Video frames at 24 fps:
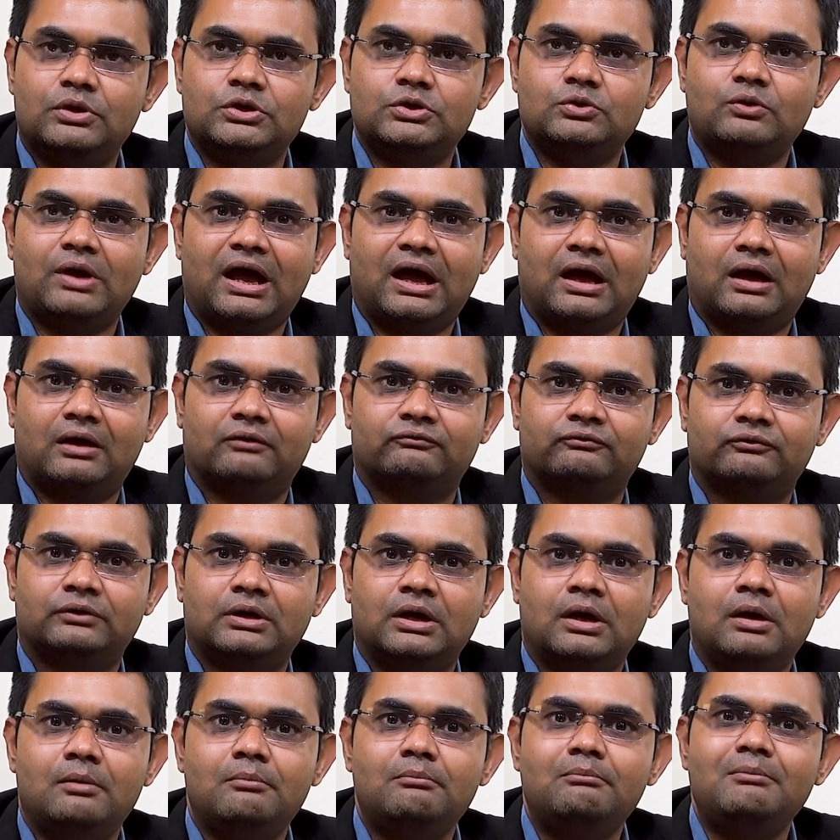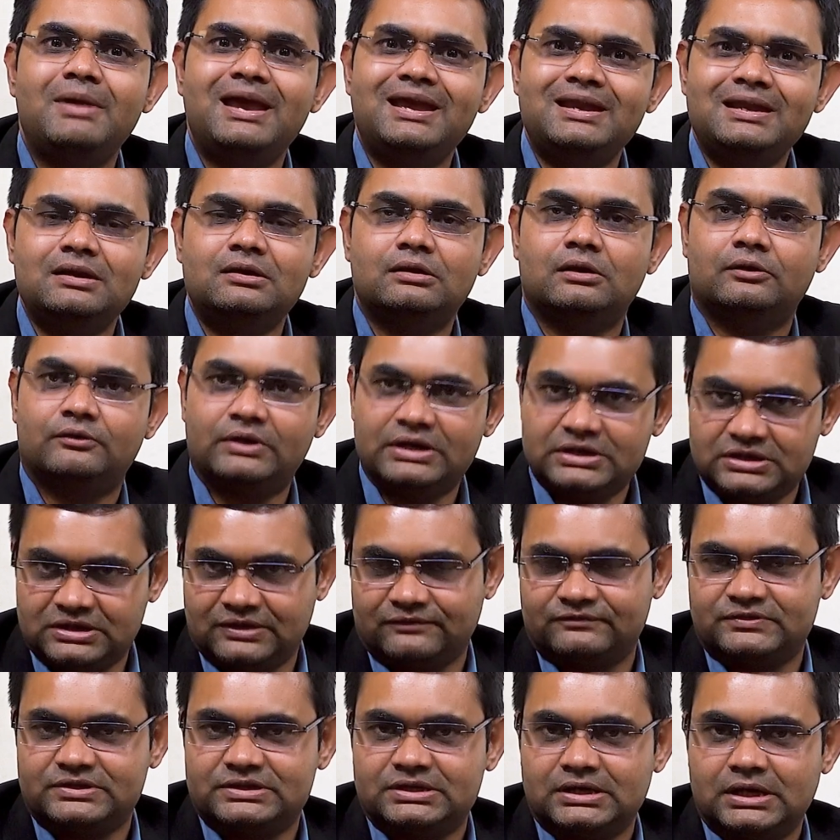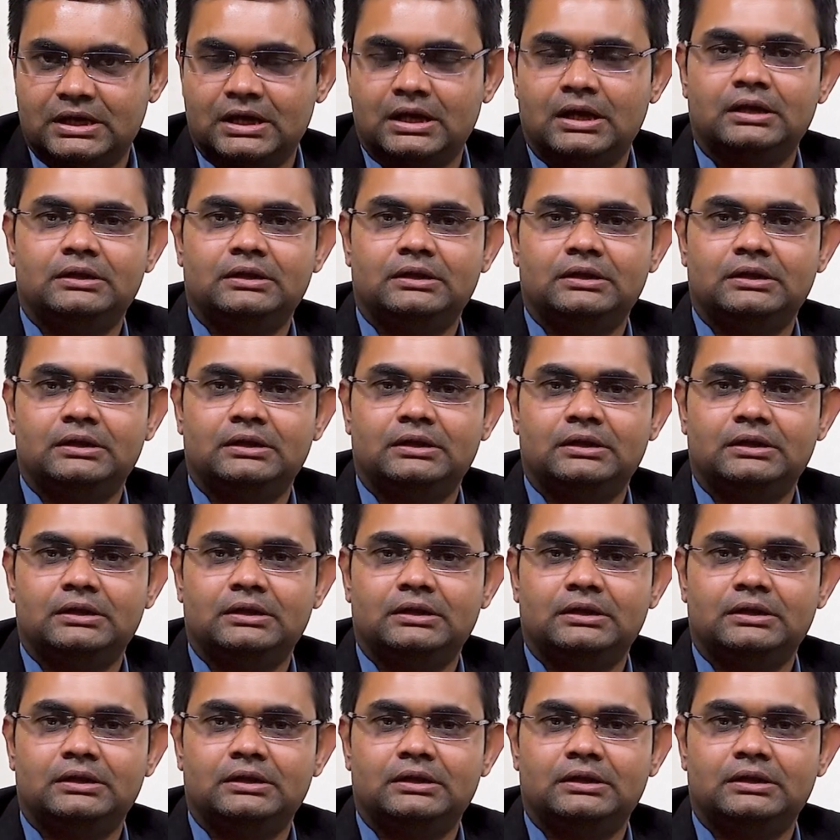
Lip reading: You have many narratives